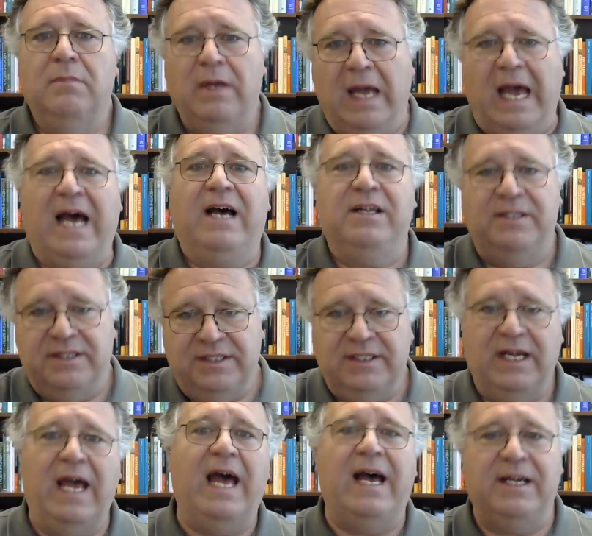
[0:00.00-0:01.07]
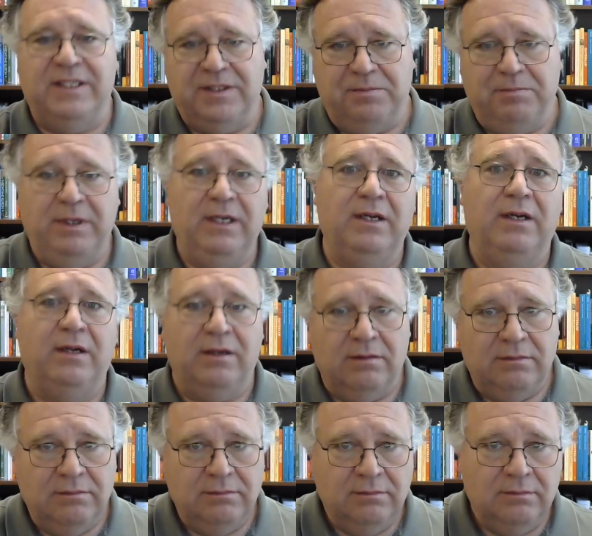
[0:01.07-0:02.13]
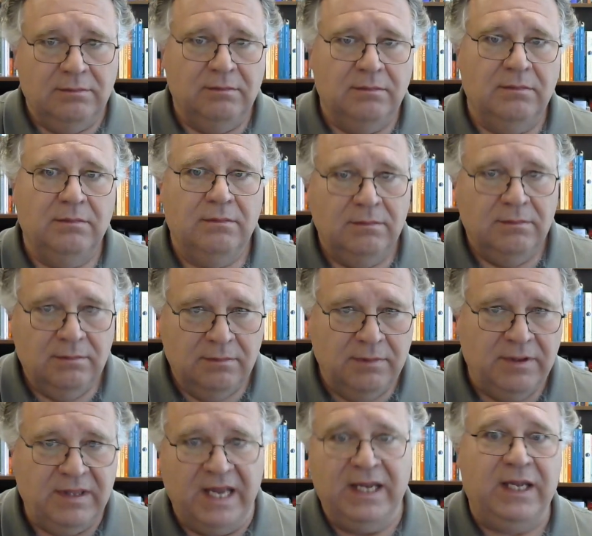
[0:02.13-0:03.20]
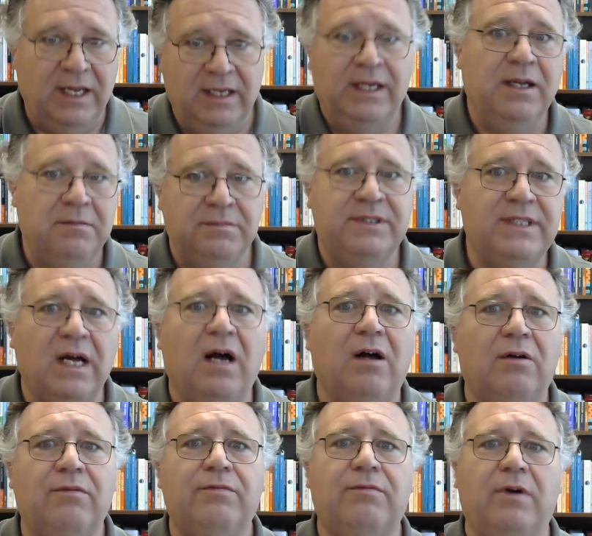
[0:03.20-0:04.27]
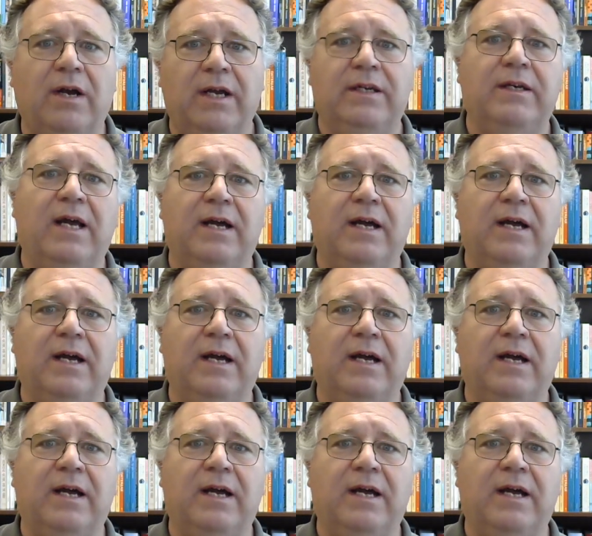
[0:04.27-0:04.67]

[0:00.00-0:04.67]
as being thinking himself, right?